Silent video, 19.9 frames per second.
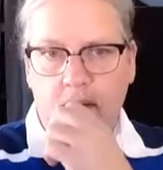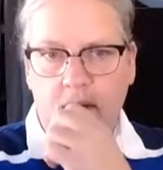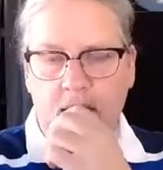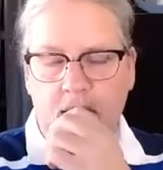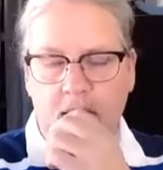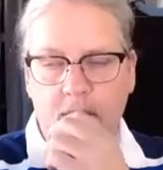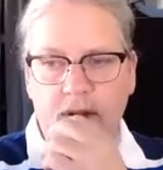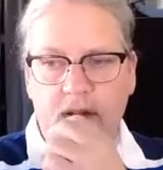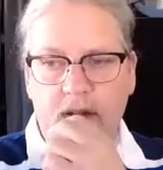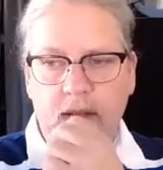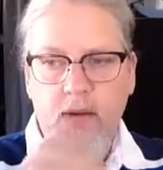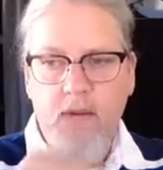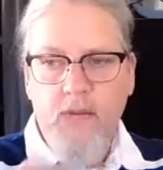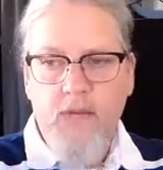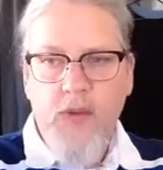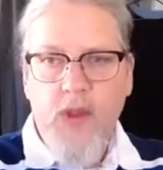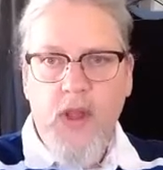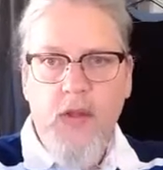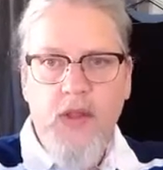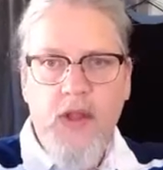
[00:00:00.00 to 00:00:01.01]
Okay, but
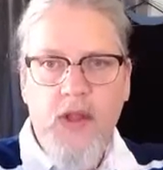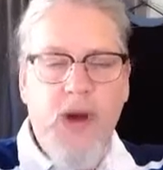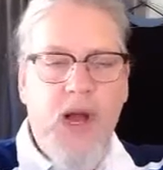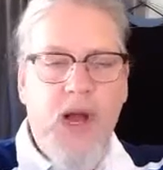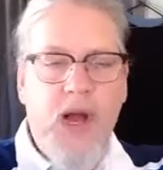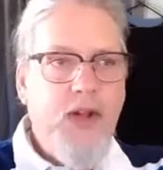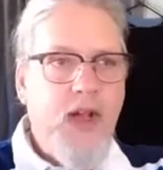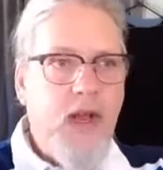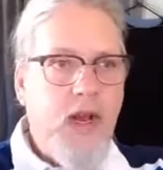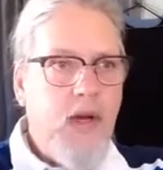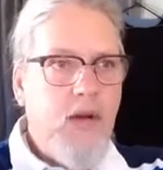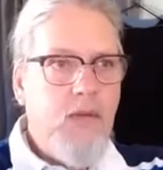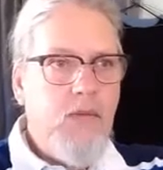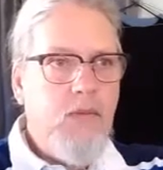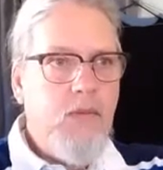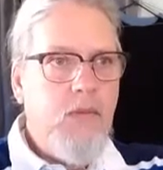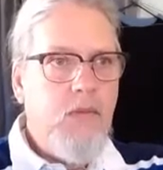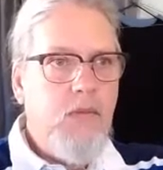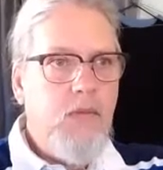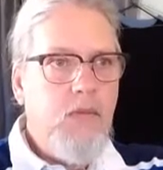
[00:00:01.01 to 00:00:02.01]
they're probably going to
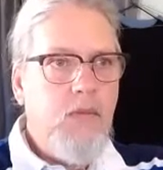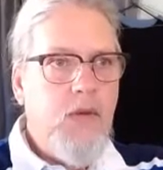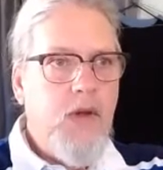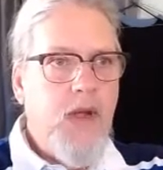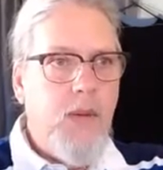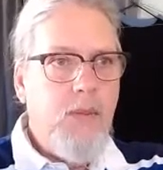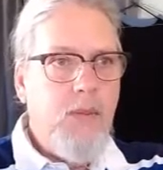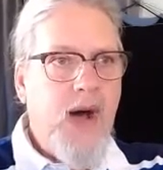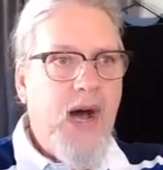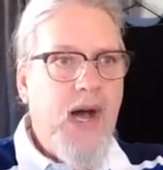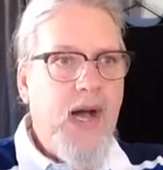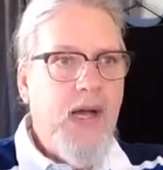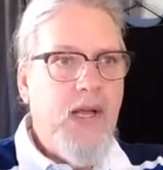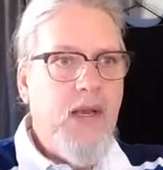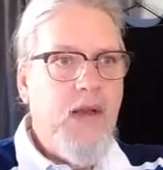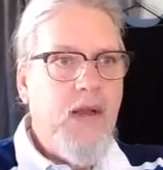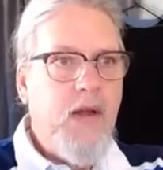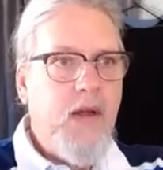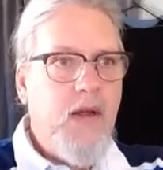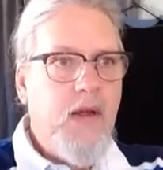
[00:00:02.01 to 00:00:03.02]

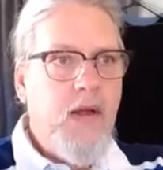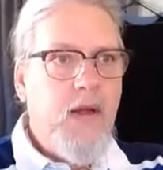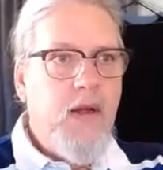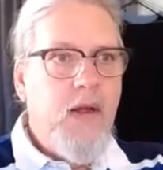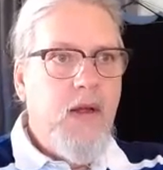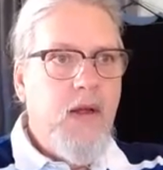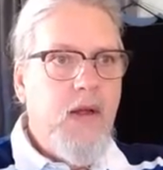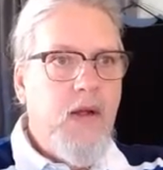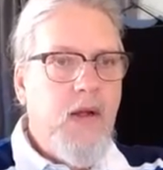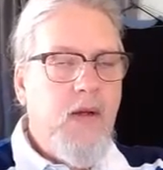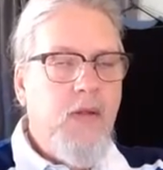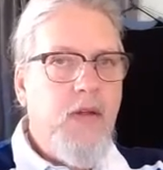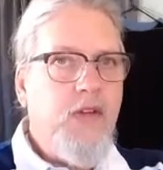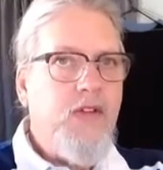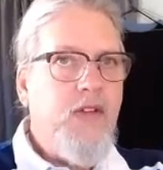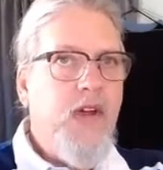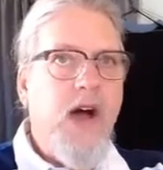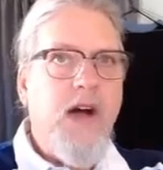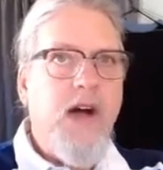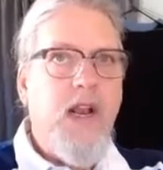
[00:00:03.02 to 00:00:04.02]
combine.
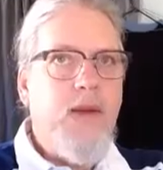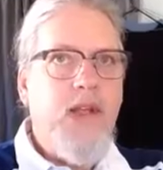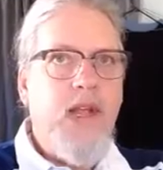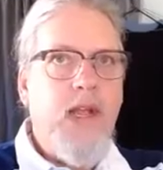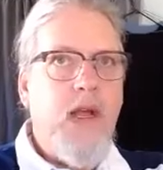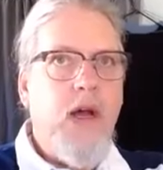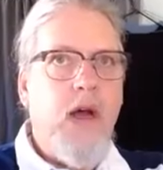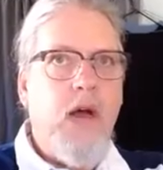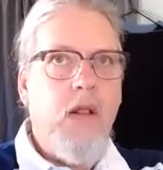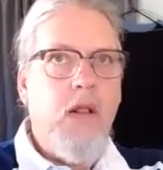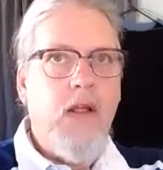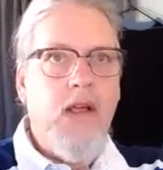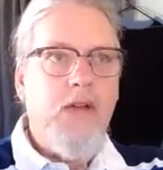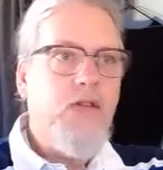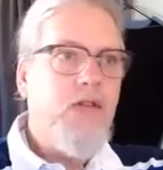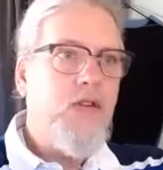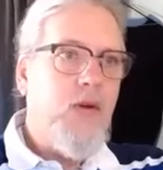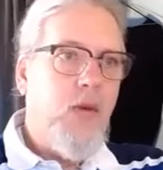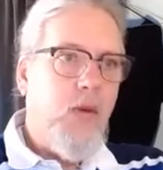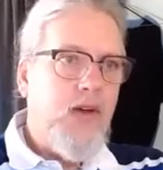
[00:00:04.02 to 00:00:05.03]
There's not going to be a
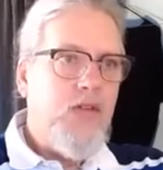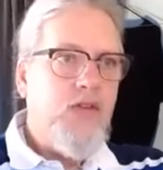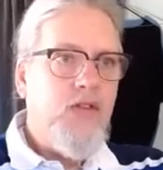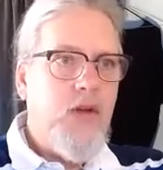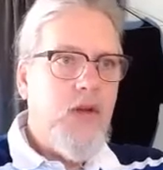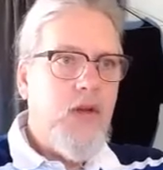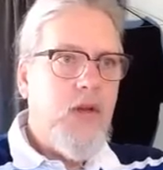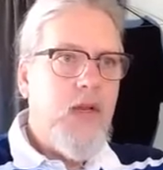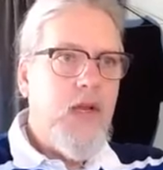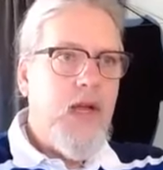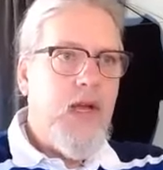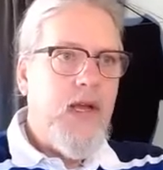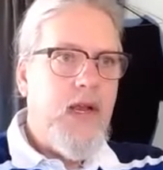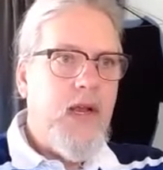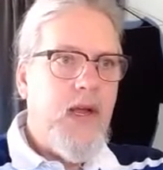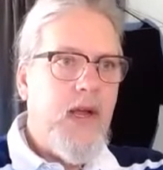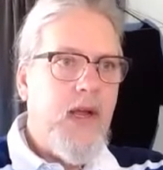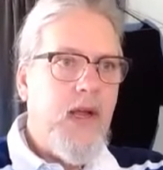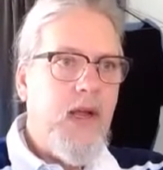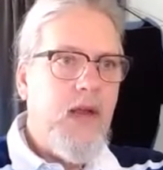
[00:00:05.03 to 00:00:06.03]
list question and
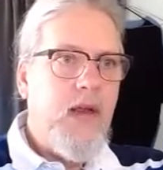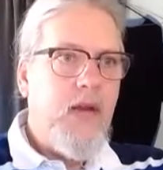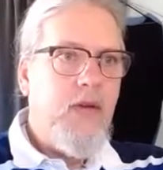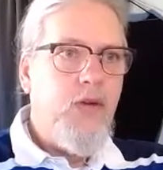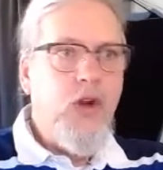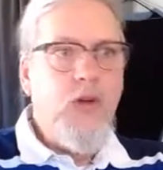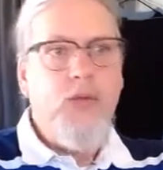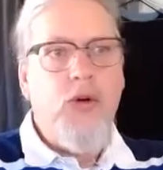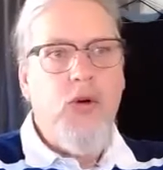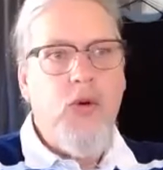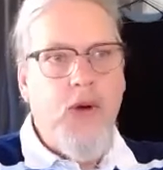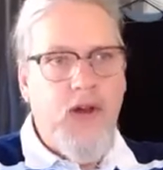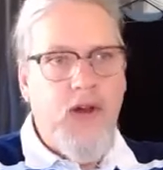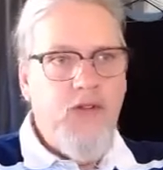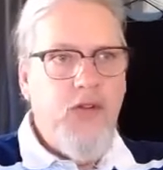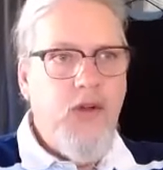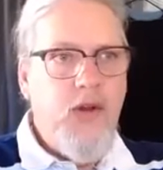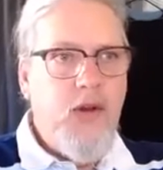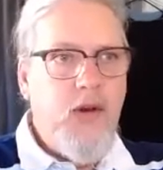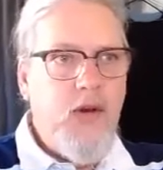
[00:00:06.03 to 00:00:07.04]
a tuple
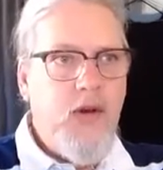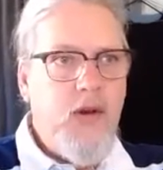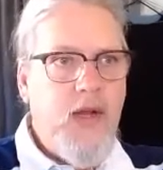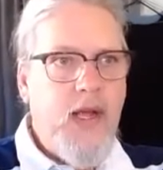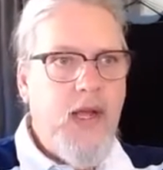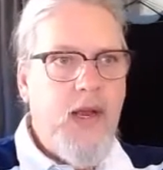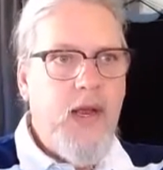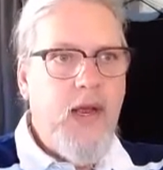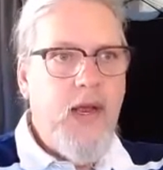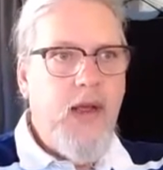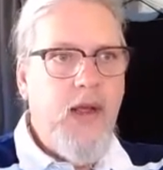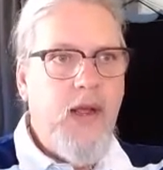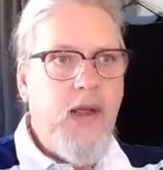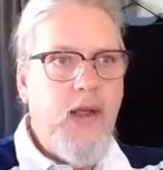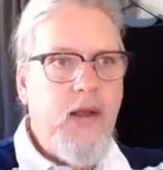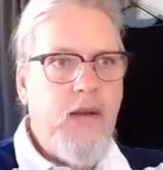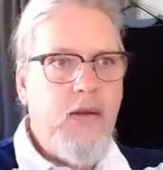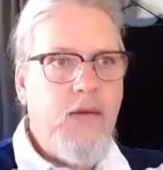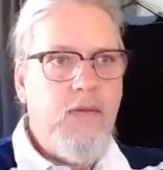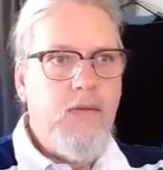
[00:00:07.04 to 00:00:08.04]
question and
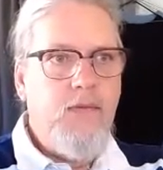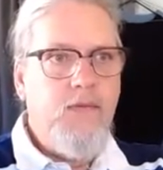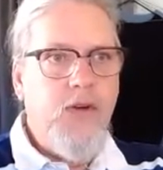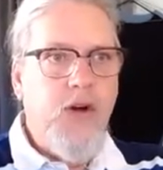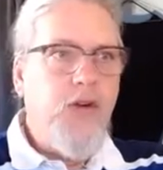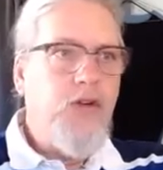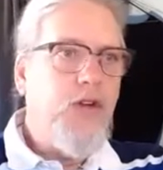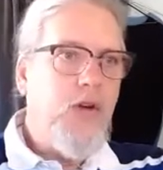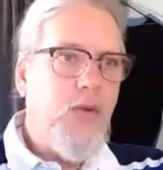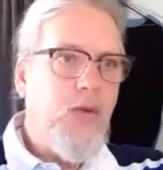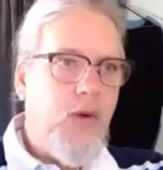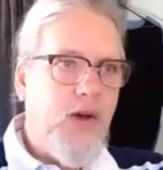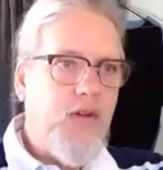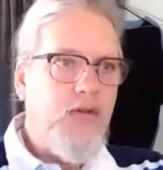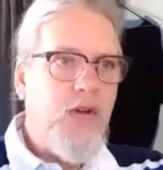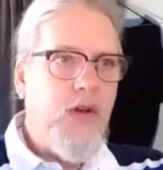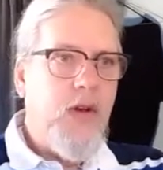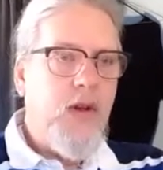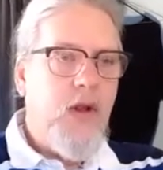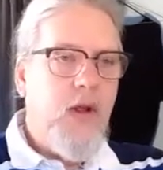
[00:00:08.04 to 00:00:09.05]
a function
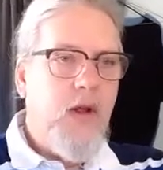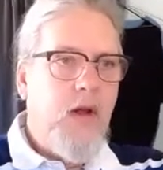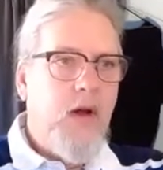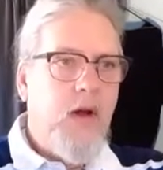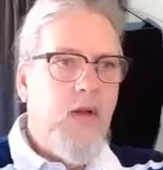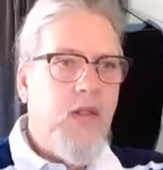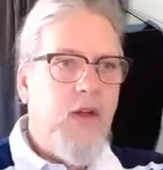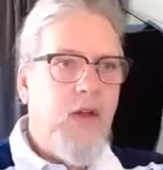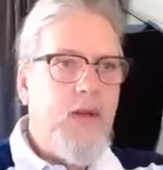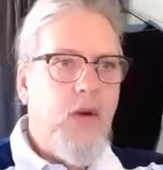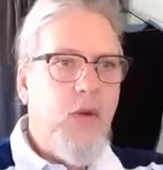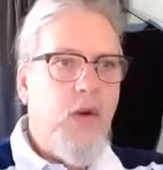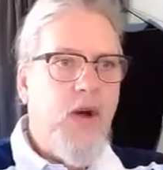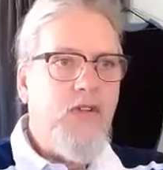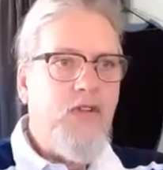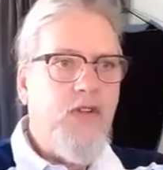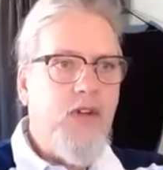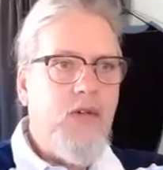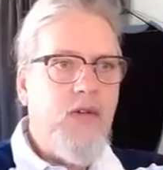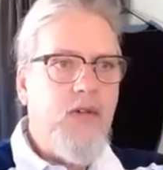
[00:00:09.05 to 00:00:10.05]
question. There'll be
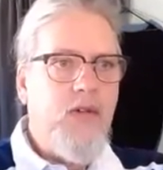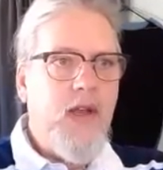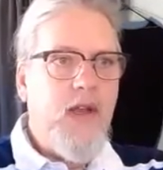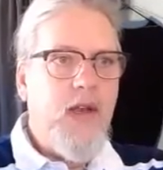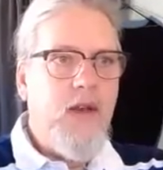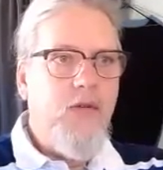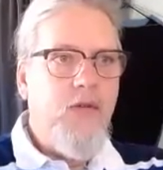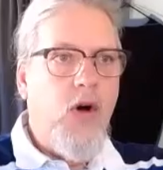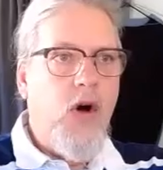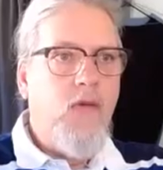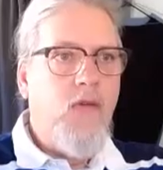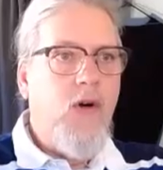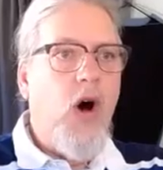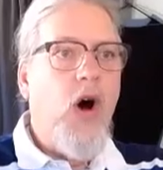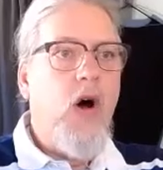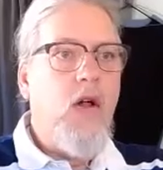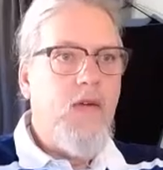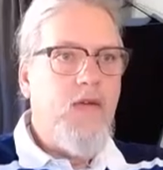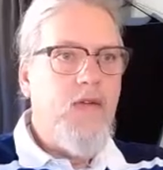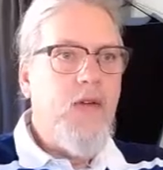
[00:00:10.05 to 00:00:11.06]
questions that involve
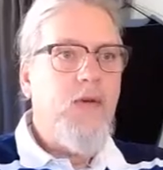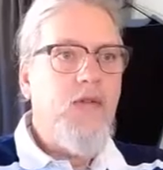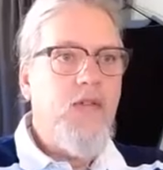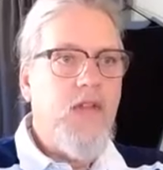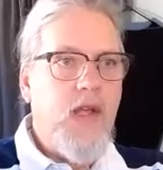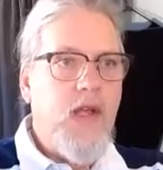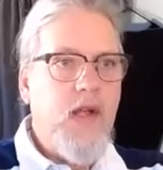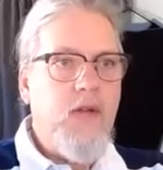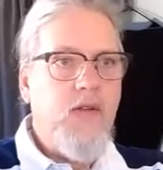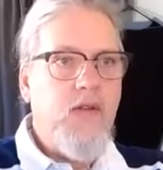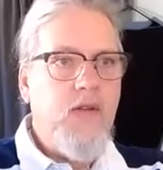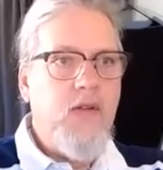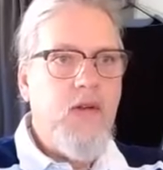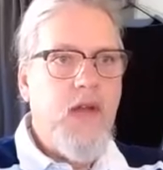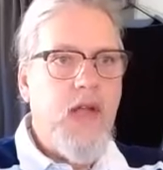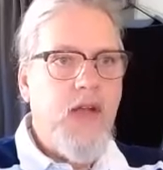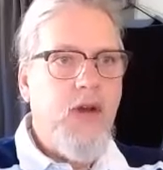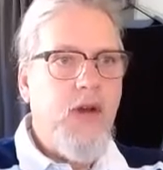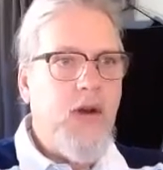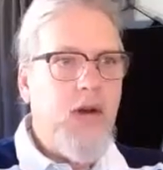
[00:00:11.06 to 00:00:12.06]
all of those things
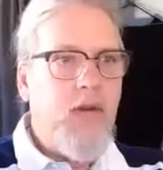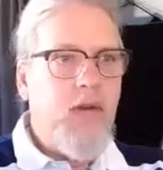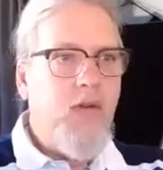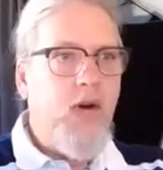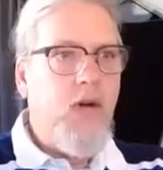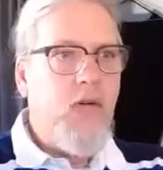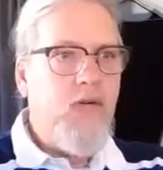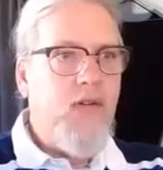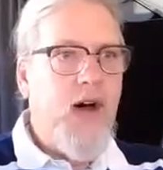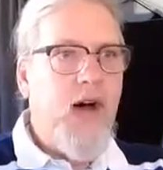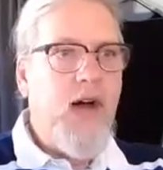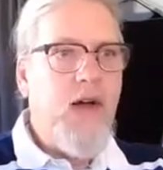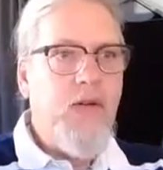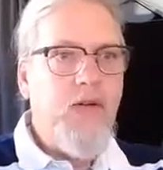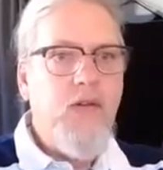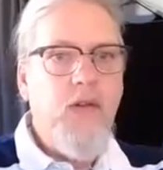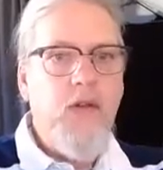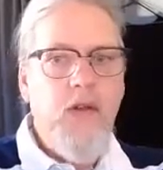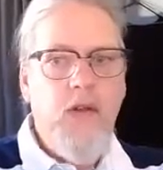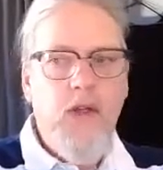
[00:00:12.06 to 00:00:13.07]
and could involve
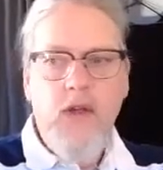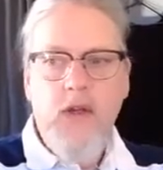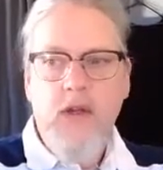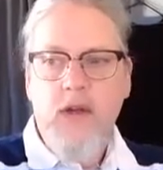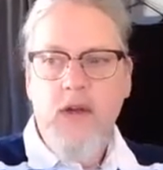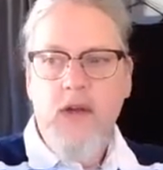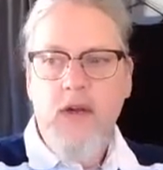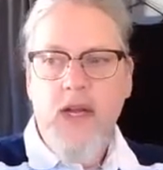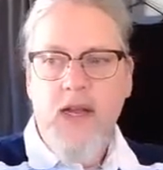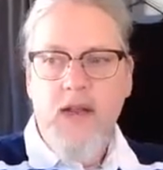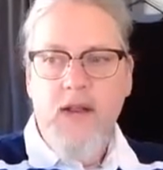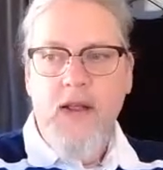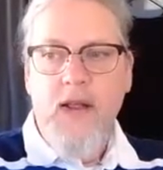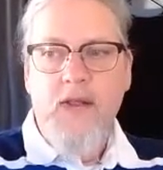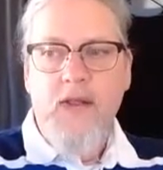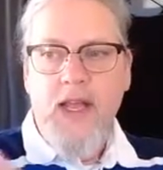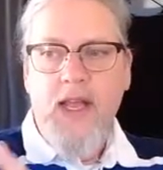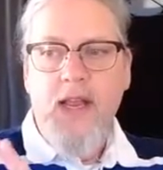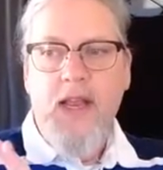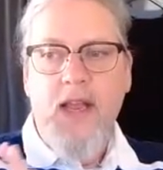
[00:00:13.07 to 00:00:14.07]
files.
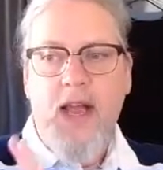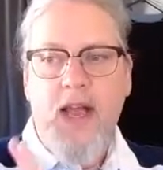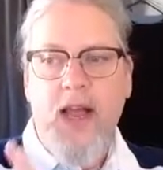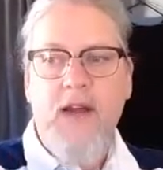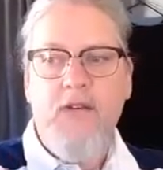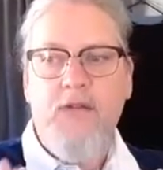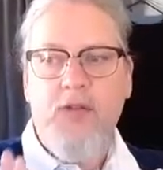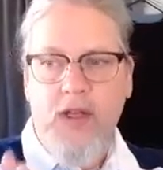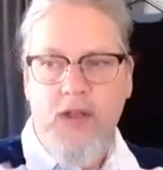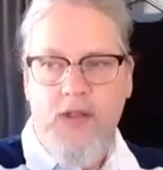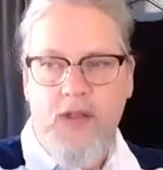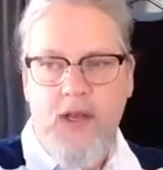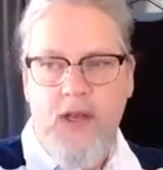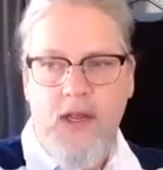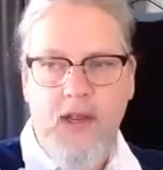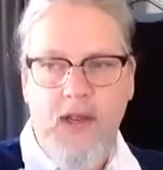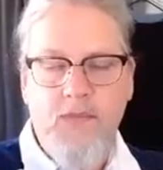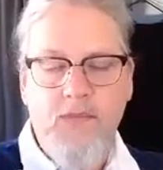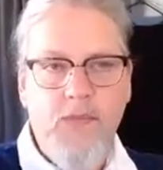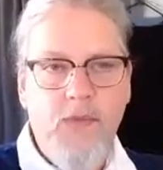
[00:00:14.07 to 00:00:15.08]
And again,
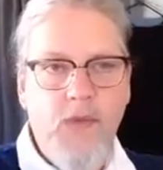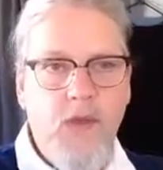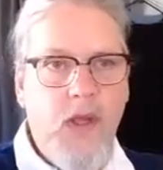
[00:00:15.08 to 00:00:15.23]
everything